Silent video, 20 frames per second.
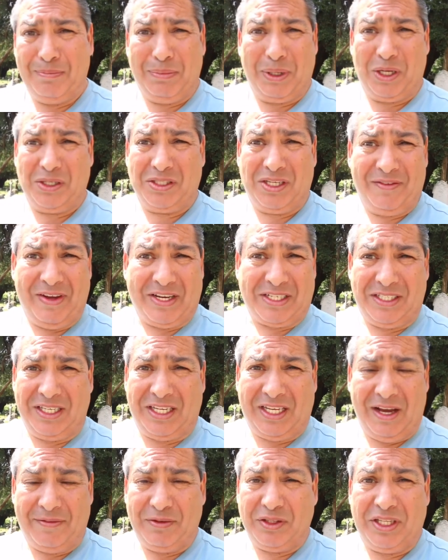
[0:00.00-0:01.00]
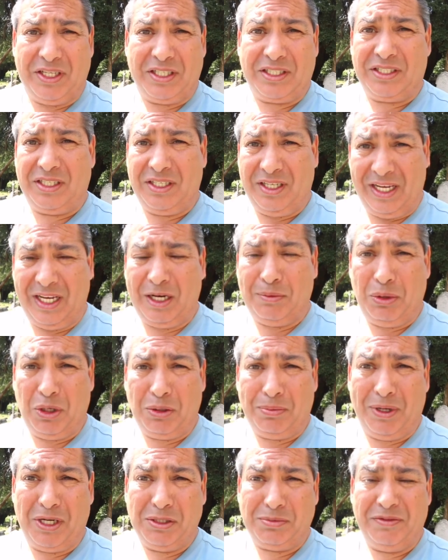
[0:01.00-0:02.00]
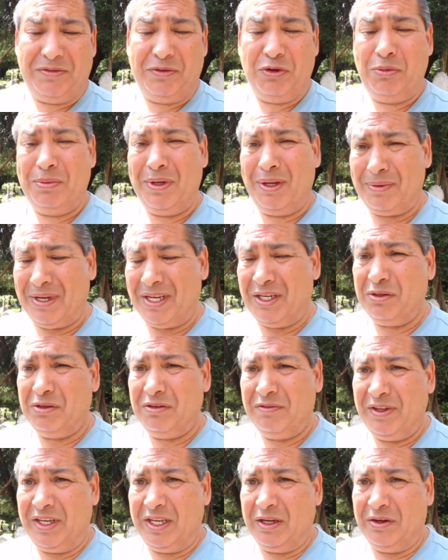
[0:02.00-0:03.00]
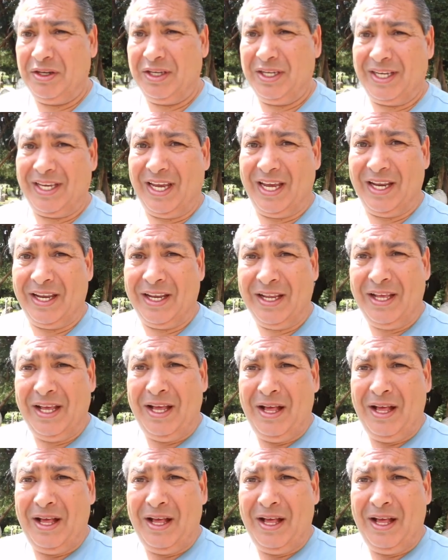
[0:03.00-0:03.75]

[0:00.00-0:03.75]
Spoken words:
because I've actually covered this in a blog post before, but I'm going to do a video on it again.